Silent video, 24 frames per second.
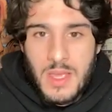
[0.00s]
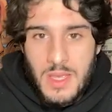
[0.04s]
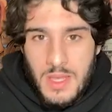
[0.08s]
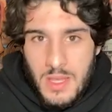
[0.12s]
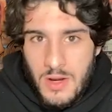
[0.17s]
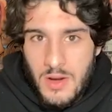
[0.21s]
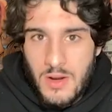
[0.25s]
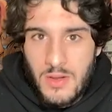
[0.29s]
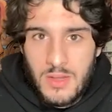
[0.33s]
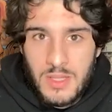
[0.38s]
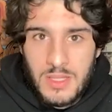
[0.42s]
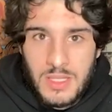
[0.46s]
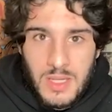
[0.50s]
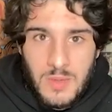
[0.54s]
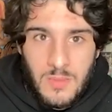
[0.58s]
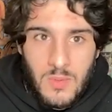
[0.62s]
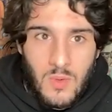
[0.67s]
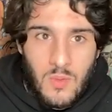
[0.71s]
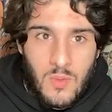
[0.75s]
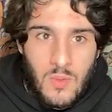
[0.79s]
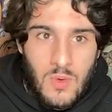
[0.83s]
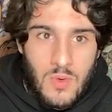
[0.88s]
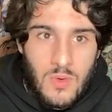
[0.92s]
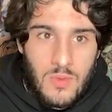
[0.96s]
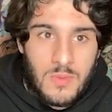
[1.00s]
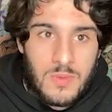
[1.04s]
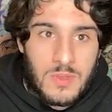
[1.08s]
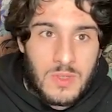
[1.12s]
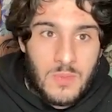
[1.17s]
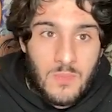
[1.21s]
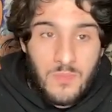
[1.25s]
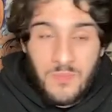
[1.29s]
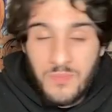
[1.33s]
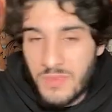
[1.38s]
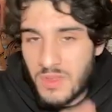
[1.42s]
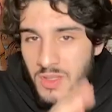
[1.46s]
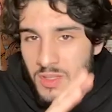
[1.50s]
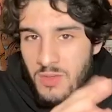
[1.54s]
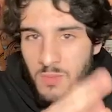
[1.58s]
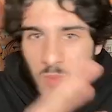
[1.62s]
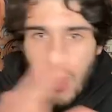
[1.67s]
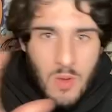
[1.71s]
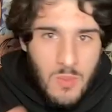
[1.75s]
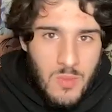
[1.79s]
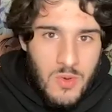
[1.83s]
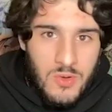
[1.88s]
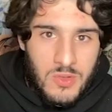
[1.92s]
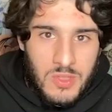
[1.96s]
you know, the Timberwolves.
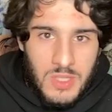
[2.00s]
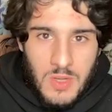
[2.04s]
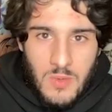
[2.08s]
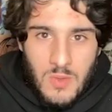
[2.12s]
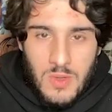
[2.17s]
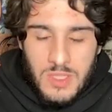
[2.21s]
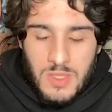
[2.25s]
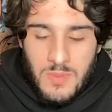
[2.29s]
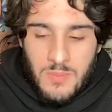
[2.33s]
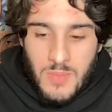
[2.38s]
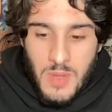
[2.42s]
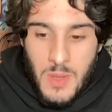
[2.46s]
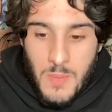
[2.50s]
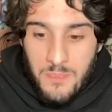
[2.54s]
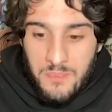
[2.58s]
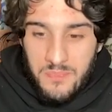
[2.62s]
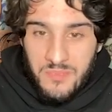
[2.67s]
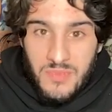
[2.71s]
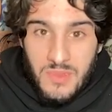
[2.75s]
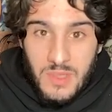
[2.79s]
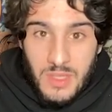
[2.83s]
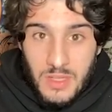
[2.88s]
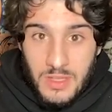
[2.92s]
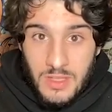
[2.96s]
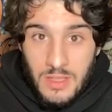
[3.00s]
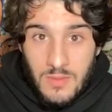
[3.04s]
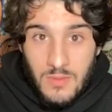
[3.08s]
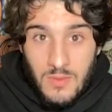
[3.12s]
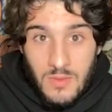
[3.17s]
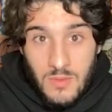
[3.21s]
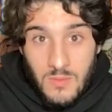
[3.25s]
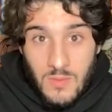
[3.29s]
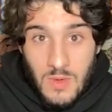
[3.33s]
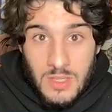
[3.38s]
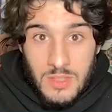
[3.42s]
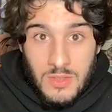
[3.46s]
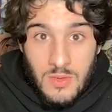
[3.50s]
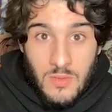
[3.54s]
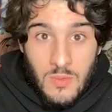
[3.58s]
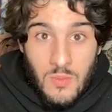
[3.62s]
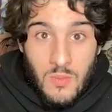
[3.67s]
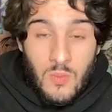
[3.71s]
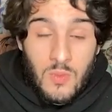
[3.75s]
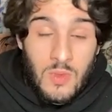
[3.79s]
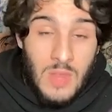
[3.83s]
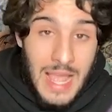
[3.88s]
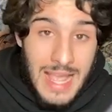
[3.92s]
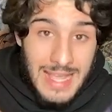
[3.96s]
Jamahl Mosley wasn't, but
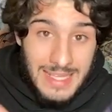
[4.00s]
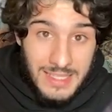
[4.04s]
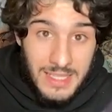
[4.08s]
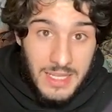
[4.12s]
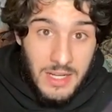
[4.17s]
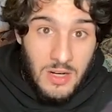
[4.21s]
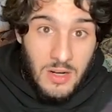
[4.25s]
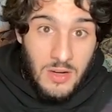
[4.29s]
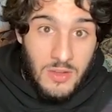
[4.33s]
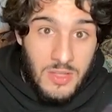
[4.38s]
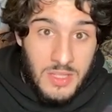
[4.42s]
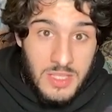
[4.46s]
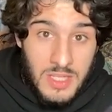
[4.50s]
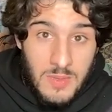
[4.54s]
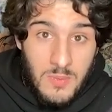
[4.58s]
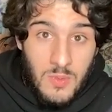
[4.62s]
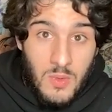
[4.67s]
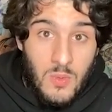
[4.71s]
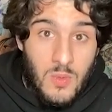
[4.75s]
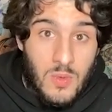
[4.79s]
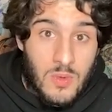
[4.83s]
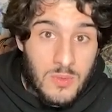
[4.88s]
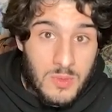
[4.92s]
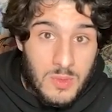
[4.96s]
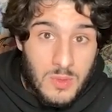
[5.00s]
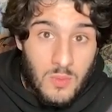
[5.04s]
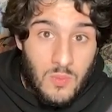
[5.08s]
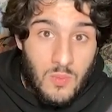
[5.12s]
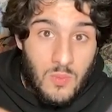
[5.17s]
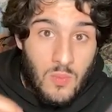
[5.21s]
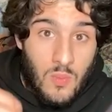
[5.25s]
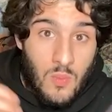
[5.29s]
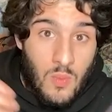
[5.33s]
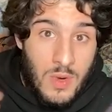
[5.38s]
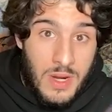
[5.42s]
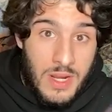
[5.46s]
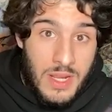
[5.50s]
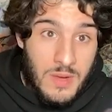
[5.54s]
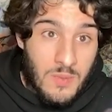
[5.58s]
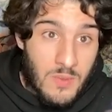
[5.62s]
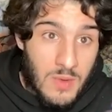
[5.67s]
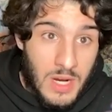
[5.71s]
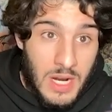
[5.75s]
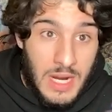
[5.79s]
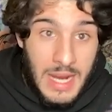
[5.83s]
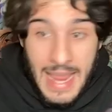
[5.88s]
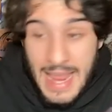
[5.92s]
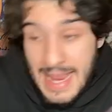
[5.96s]
Russell last year on the Timberwolves when he
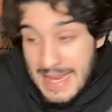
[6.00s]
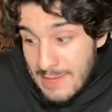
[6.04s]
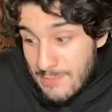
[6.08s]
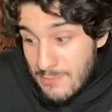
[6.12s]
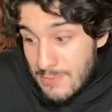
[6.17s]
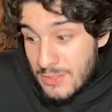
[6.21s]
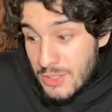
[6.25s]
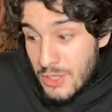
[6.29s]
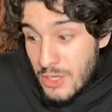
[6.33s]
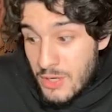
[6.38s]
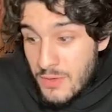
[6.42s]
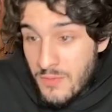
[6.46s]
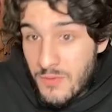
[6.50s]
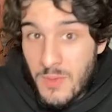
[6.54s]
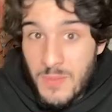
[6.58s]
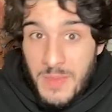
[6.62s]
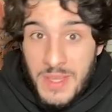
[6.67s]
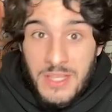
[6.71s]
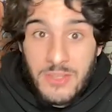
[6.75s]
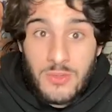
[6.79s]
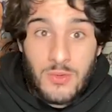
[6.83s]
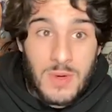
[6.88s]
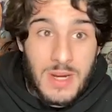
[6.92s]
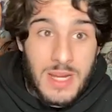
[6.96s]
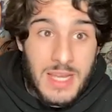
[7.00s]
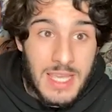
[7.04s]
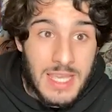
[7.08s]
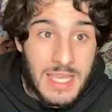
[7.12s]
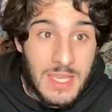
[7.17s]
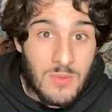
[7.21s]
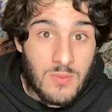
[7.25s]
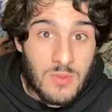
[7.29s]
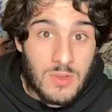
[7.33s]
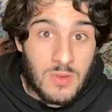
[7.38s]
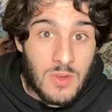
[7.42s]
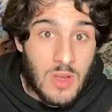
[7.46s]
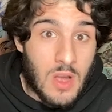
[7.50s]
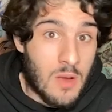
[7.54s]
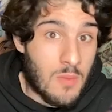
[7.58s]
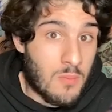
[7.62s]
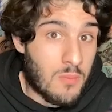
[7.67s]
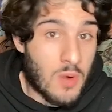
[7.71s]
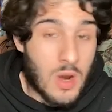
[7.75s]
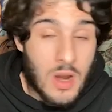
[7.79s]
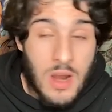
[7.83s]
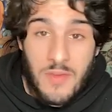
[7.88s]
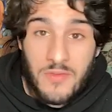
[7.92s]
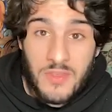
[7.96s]
re returned from injury, he was
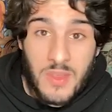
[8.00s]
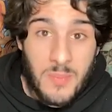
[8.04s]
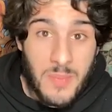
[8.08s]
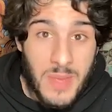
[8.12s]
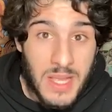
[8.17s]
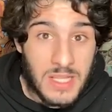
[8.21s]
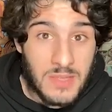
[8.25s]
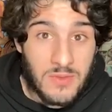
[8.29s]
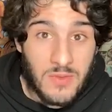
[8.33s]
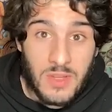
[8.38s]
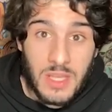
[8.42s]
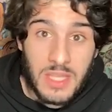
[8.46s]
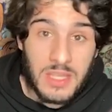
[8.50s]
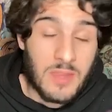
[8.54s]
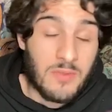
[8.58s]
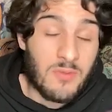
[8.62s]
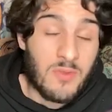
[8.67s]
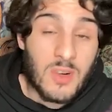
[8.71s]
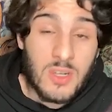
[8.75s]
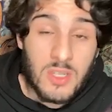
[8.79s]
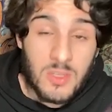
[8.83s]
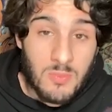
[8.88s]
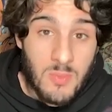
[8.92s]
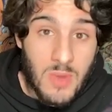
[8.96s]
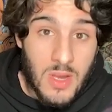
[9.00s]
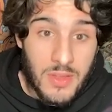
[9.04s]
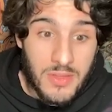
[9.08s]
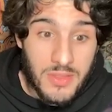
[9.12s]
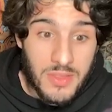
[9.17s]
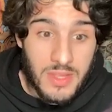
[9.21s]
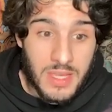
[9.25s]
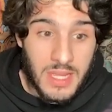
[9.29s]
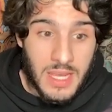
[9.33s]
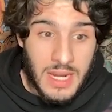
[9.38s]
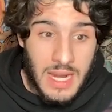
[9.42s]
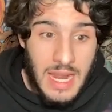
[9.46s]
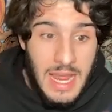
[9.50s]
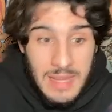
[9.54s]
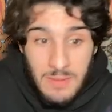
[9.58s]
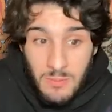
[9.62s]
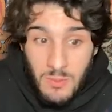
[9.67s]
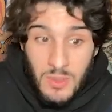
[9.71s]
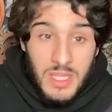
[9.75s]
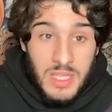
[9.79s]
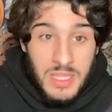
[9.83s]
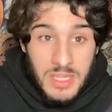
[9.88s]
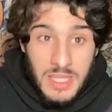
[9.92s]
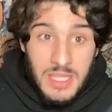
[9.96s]
brought off the bench for like the first month, and I
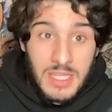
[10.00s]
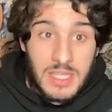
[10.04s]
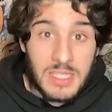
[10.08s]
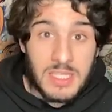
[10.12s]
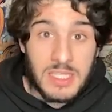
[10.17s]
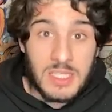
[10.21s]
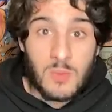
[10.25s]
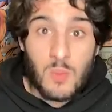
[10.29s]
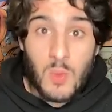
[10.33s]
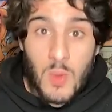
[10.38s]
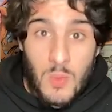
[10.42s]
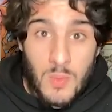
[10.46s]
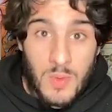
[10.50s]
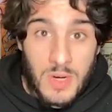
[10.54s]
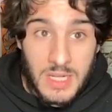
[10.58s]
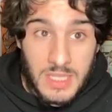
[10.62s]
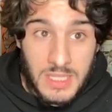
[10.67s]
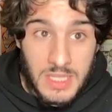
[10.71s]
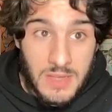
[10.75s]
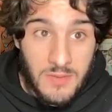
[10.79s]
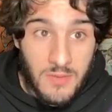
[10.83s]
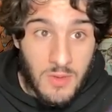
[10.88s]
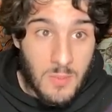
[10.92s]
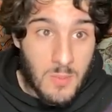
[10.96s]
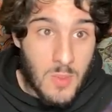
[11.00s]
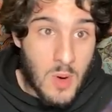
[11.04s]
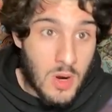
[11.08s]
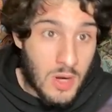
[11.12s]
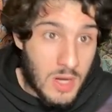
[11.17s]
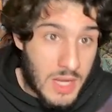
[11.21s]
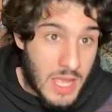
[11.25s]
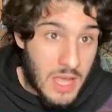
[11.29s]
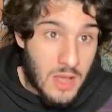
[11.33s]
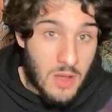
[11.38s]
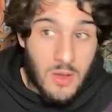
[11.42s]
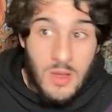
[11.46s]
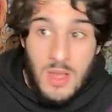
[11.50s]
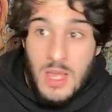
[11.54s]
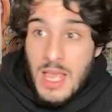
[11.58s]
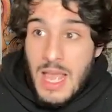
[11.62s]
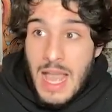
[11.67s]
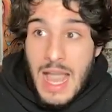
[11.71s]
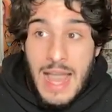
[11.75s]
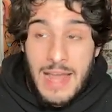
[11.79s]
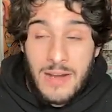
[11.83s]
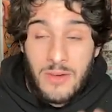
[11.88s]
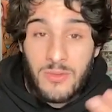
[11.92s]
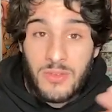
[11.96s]
really think this is what we're going to see from Markelle.
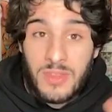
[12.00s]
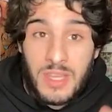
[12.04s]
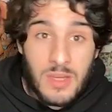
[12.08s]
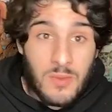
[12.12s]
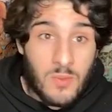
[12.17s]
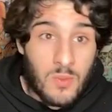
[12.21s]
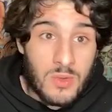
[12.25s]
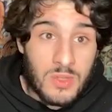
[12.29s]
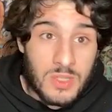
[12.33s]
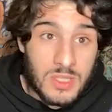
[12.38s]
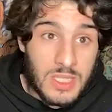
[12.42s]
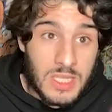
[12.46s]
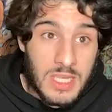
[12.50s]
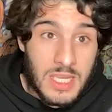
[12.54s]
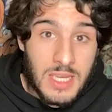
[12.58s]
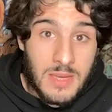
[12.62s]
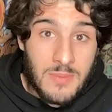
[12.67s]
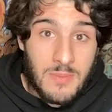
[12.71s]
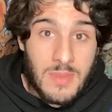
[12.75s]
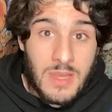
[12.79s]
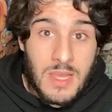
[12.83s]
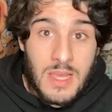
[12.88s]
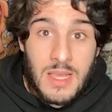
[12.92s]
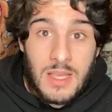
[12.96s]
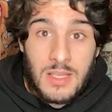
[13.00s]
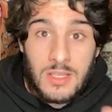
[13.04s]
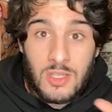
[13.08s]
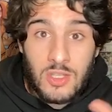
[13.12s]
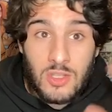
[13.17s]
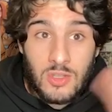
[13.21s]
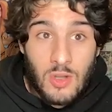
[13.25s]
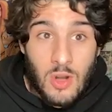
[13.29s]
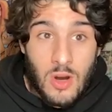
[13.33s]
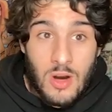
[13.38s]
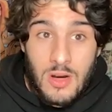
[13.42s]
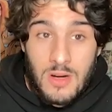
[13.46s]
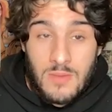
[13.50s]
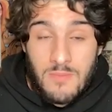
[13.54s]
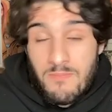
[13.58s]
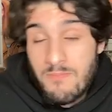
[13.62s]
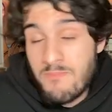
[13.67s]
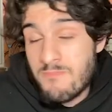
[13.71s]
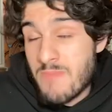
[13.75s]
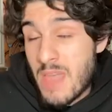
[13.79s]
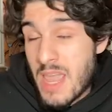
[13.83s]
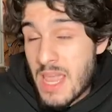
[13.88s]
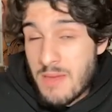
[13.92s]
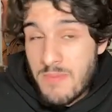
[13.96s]
I don't think we'll see him start
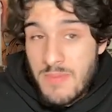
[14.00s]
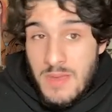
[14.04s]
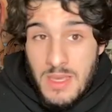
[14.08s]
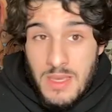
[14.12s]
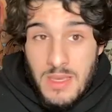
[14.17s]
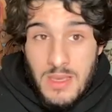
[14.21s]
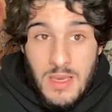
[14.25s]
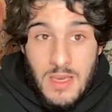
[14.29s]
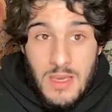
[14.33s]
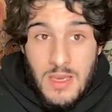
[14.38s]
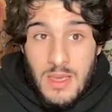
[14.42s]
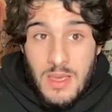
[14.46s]
maybe